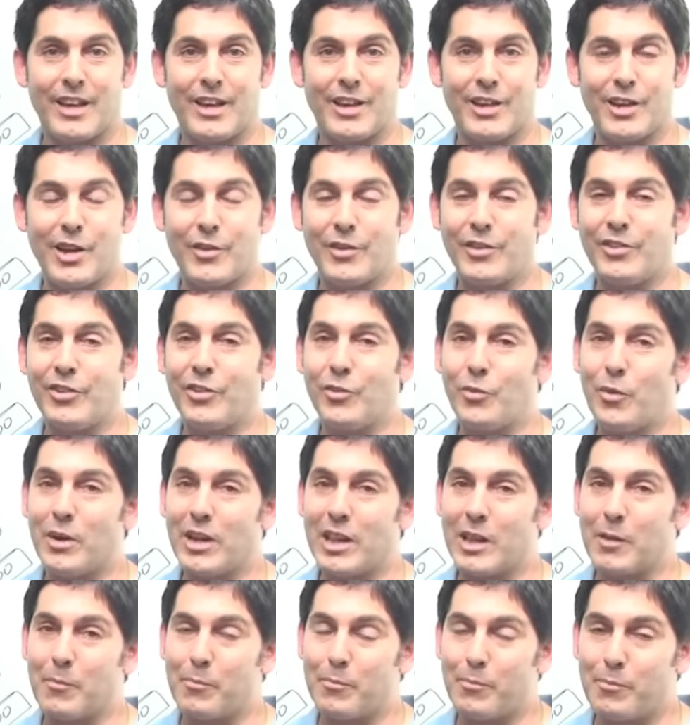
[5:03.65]
You know, this is one
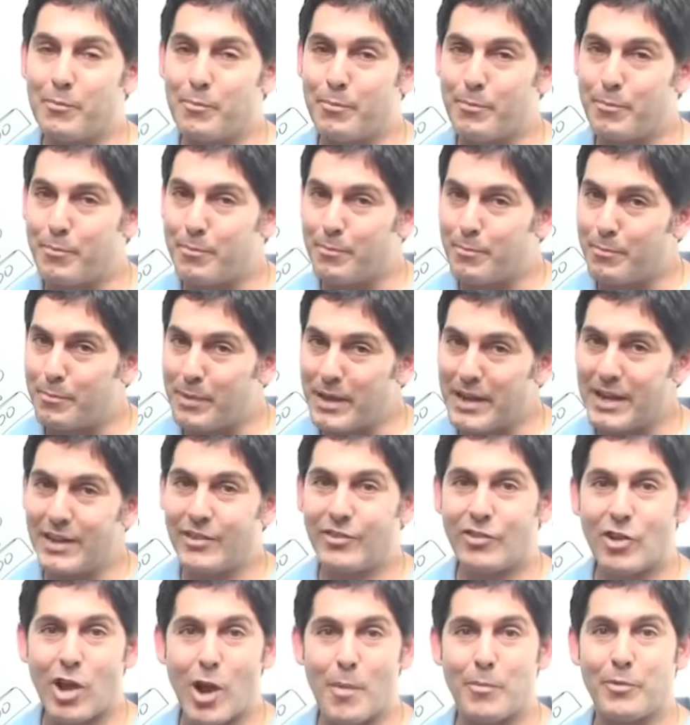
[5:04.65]
of the
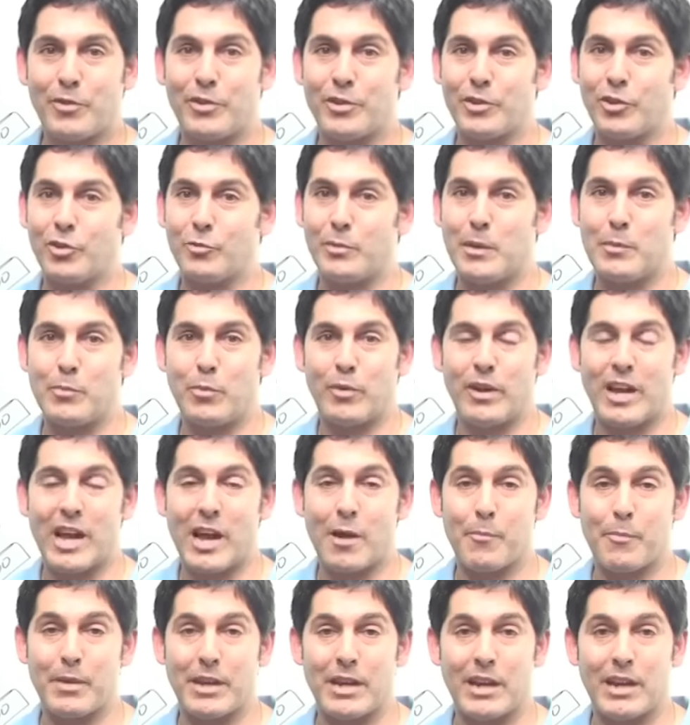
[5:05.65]
biggest obstacles people
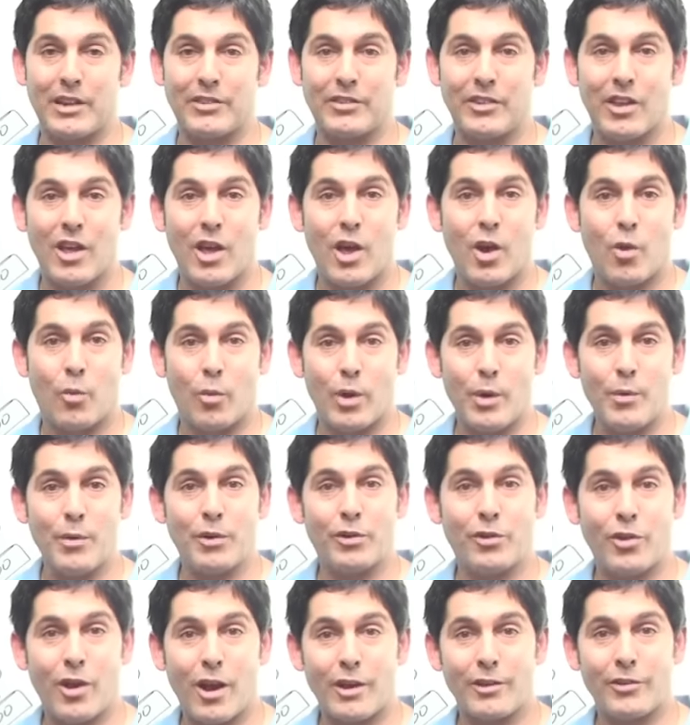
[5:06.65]
have because we
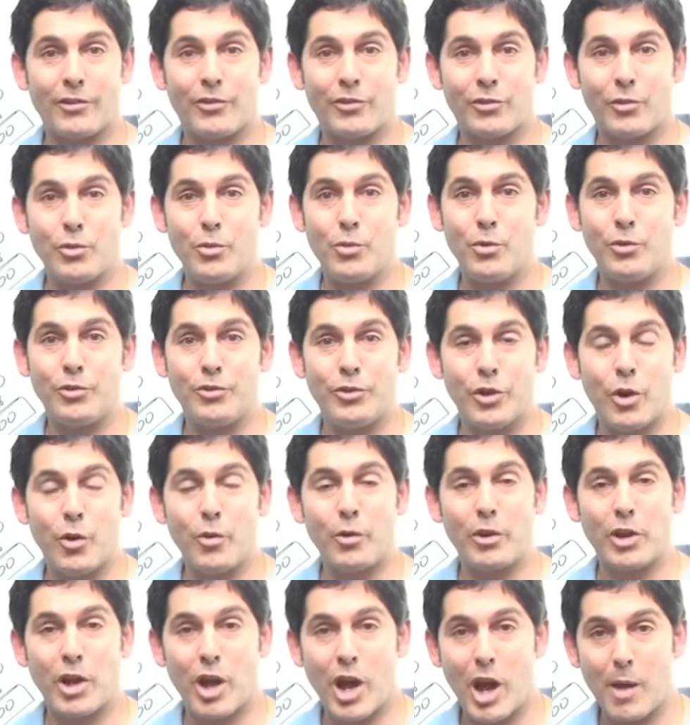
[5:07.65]
were taught in school,
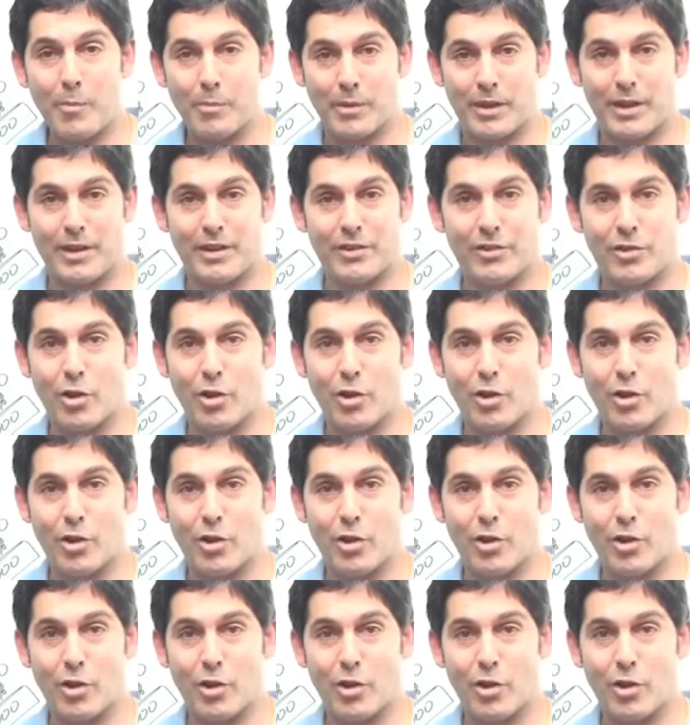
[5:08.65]
don't copy,